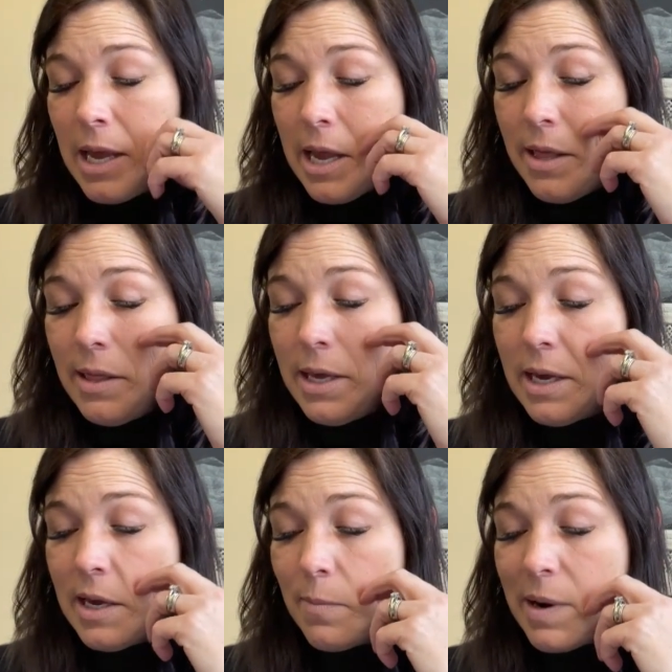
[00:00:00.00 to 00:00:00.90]
and
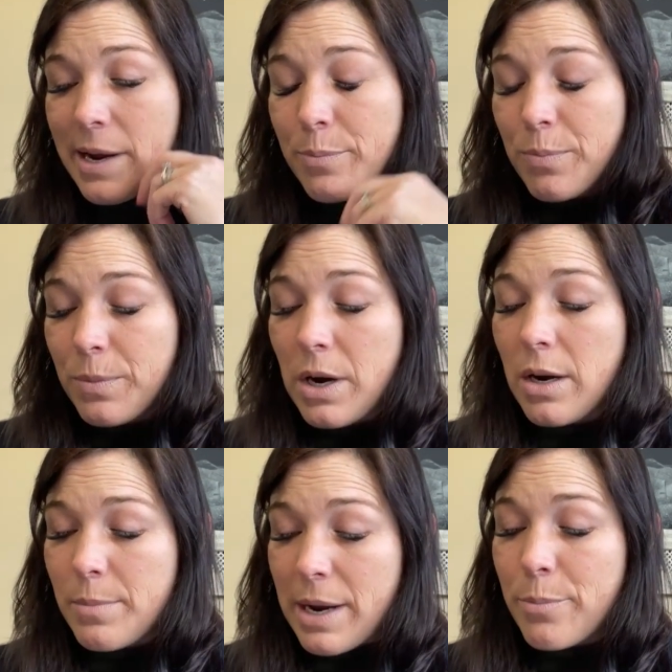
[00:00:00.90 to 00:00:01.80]
then my,
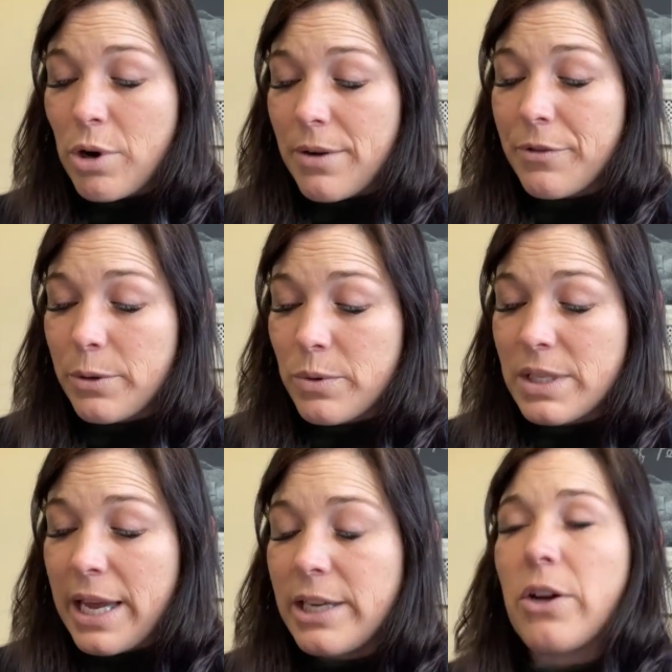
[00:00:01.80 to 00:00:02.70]
my profit was
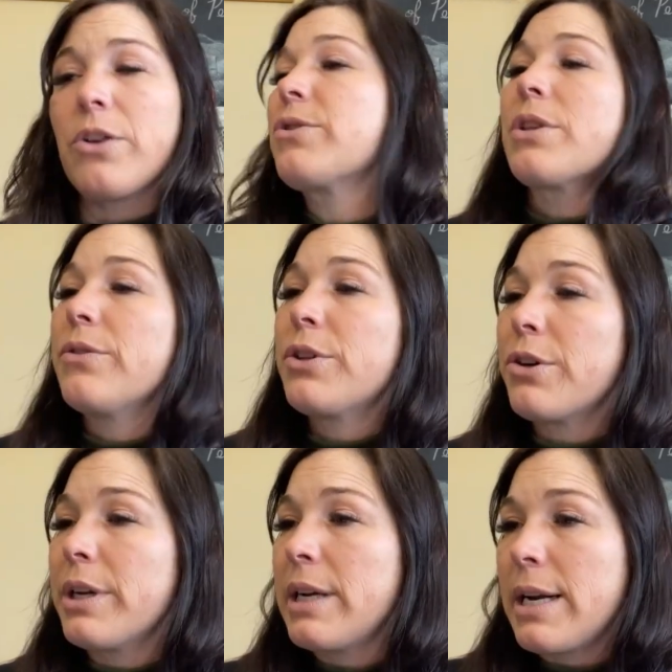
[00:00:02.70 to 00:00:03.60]

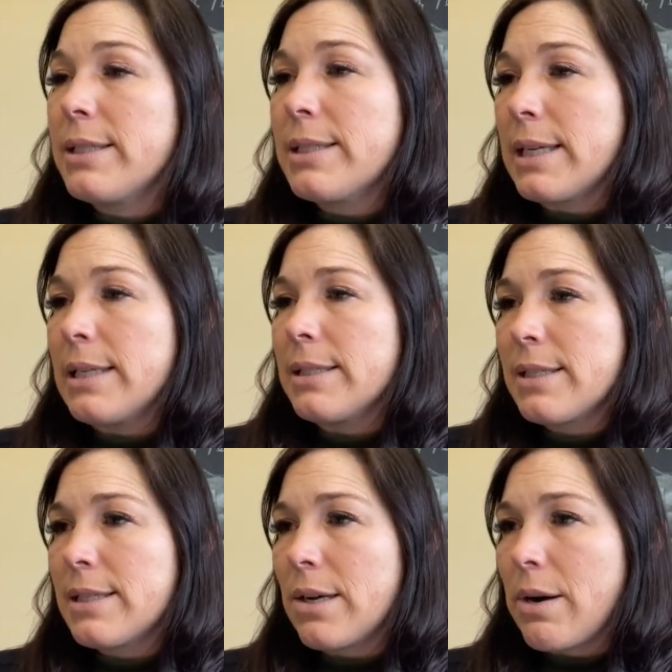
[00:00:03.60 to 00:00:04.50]
$8.39,
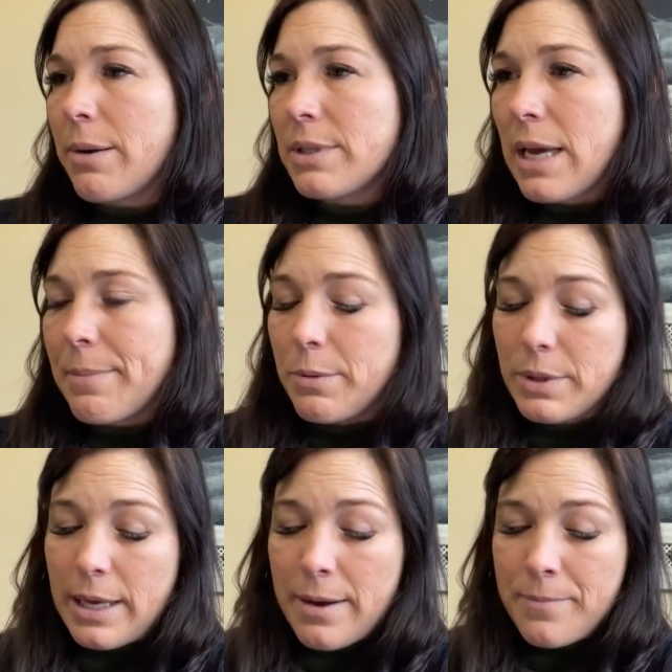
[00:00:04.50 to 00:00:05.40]
so I was happy with
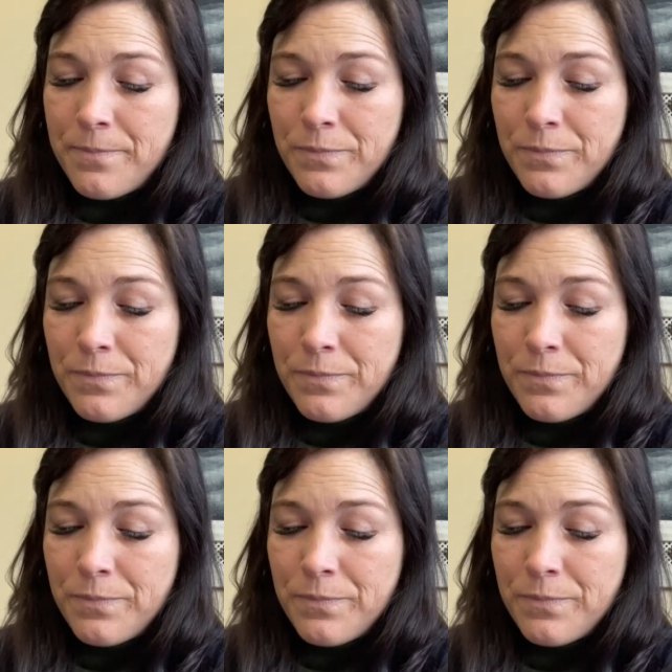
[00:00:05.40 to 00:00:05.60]
that.